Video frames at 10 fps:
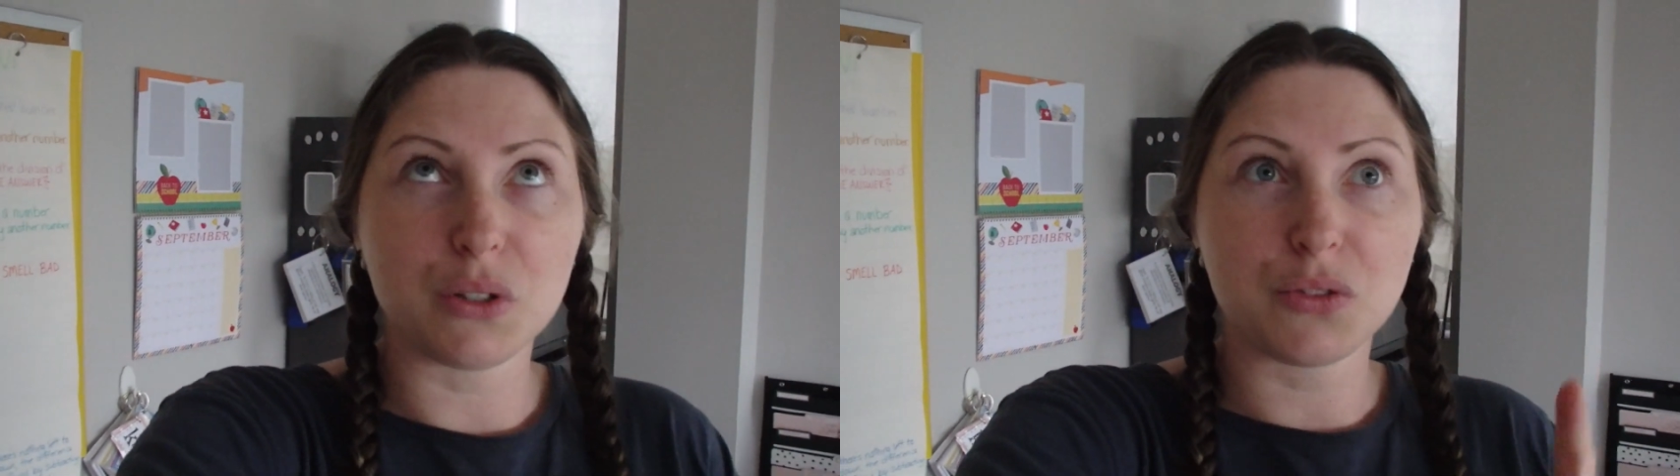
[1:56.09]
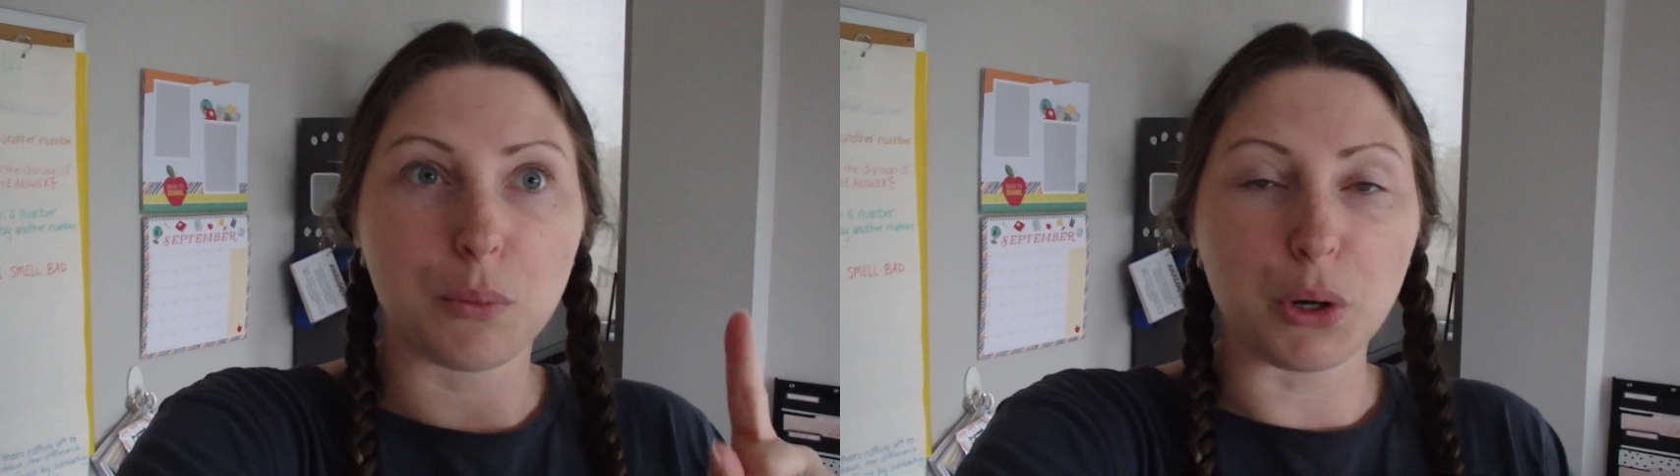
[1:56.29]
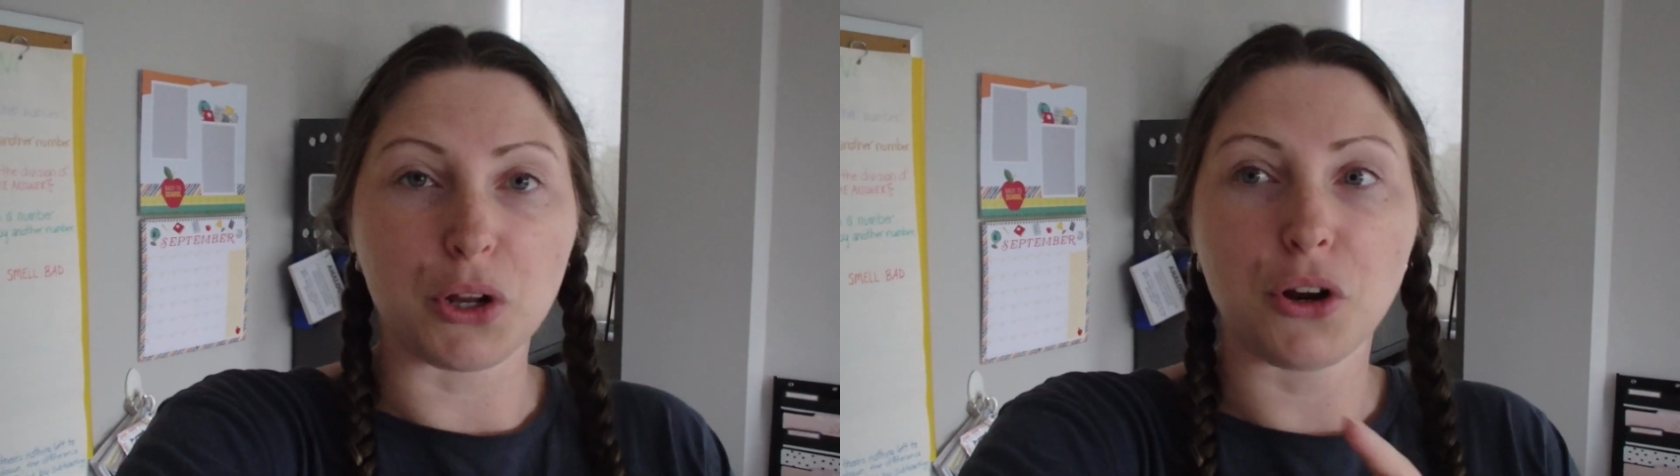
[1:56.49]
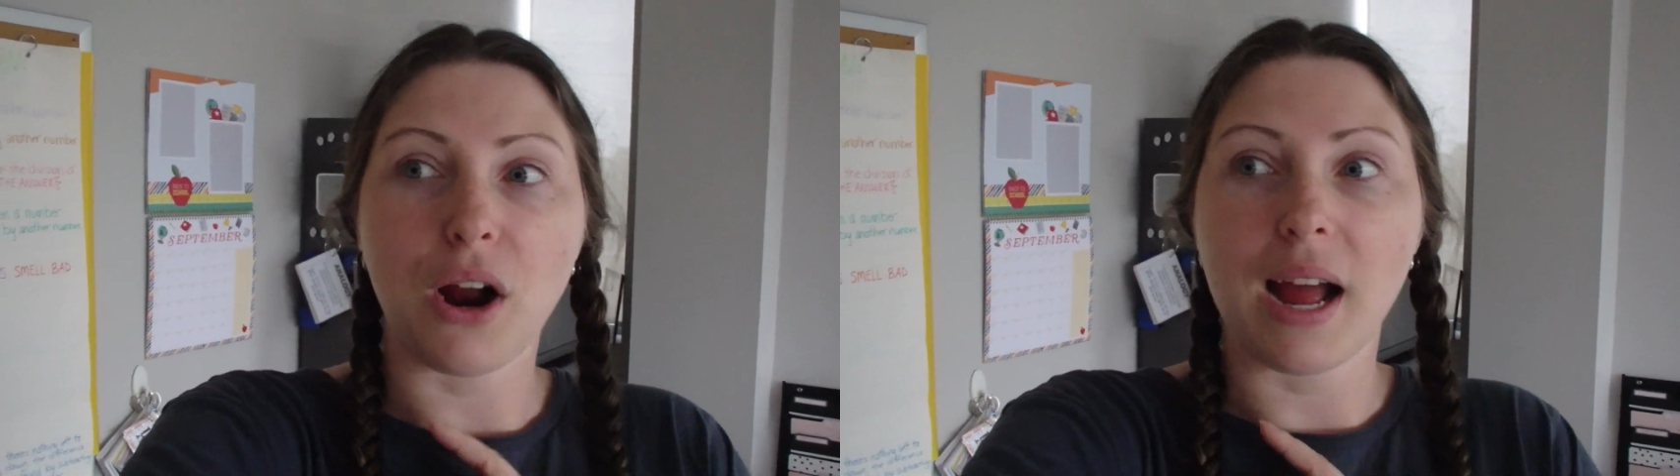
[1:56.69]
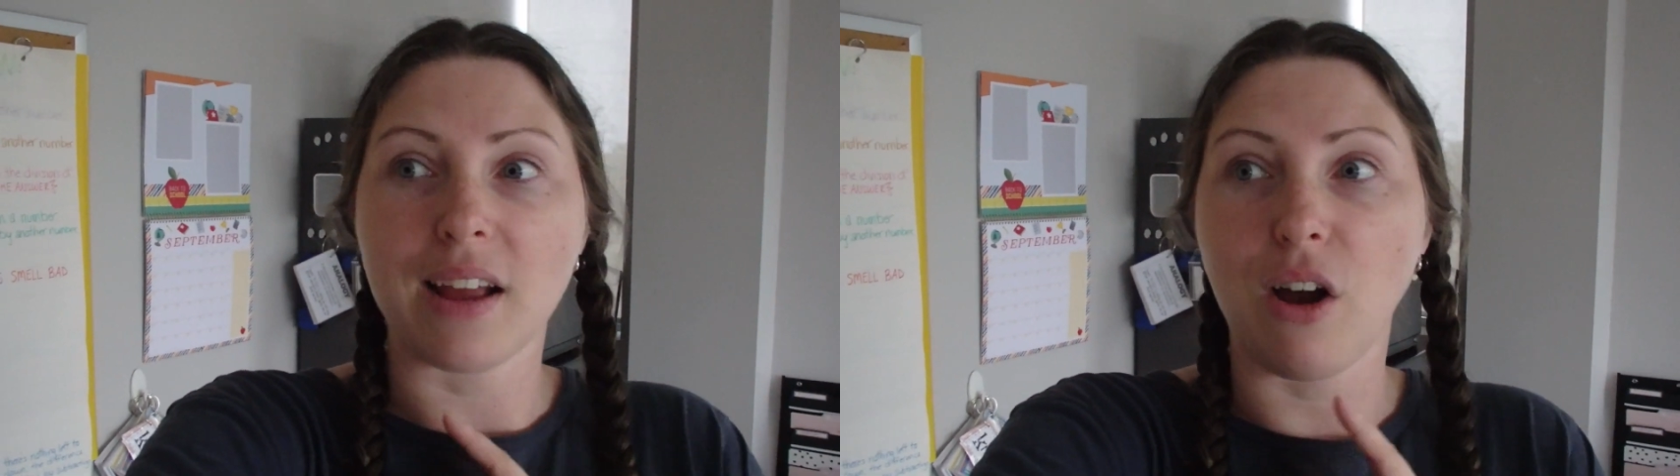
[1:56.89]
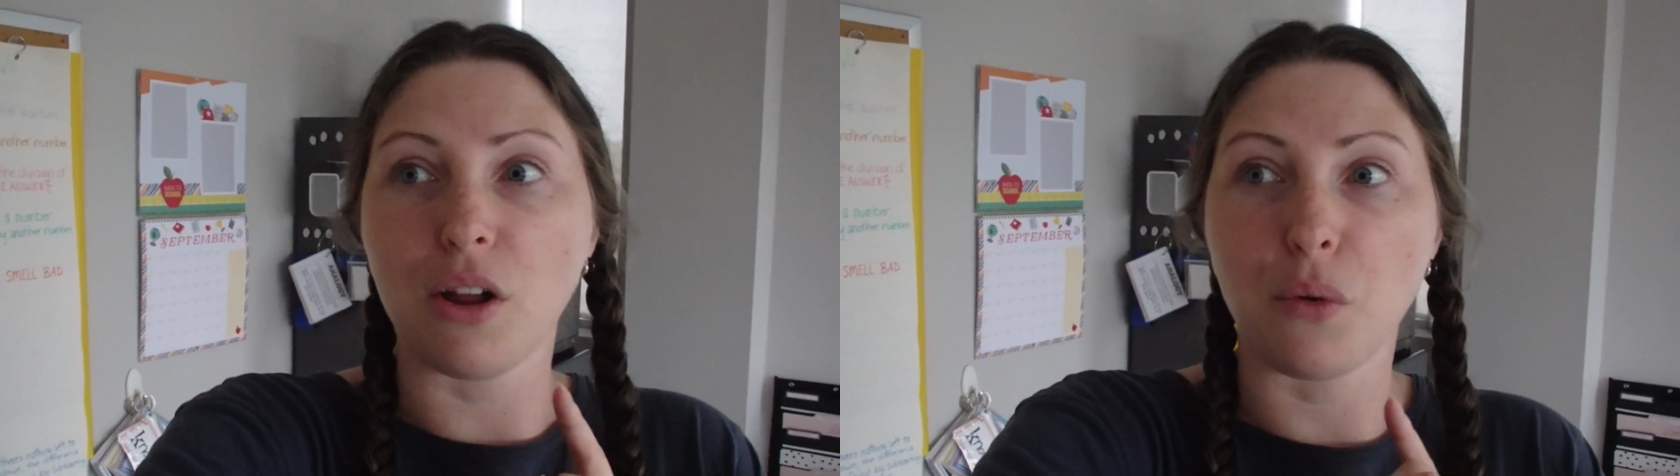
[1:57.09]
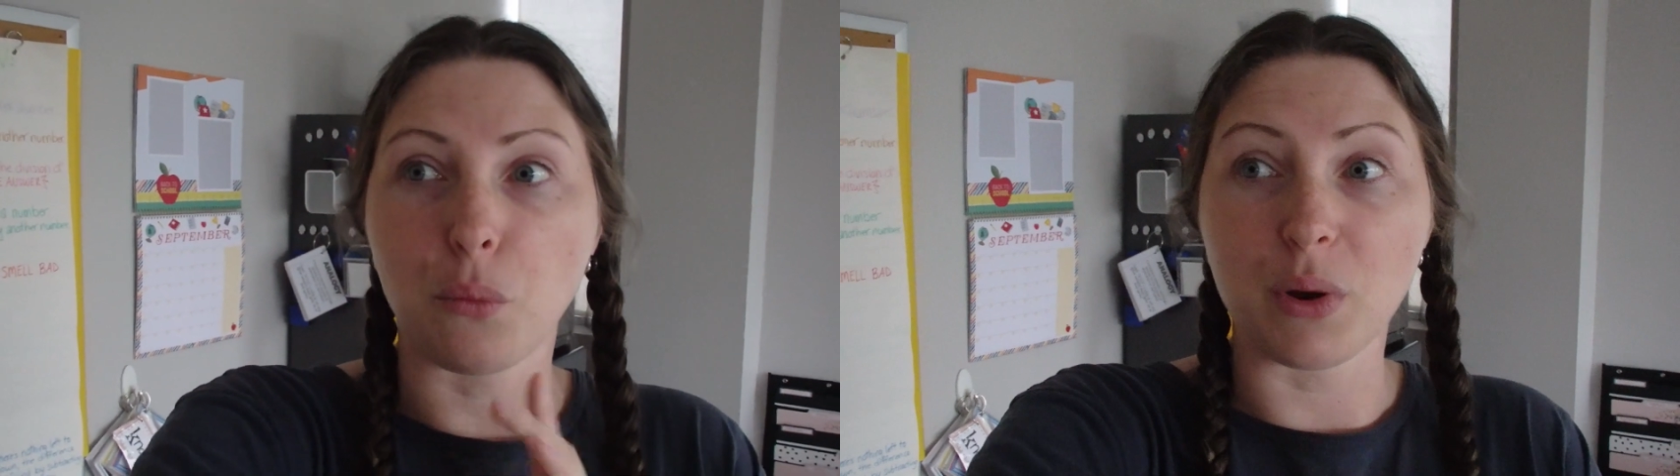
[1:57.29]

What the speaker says: notice from earlier I got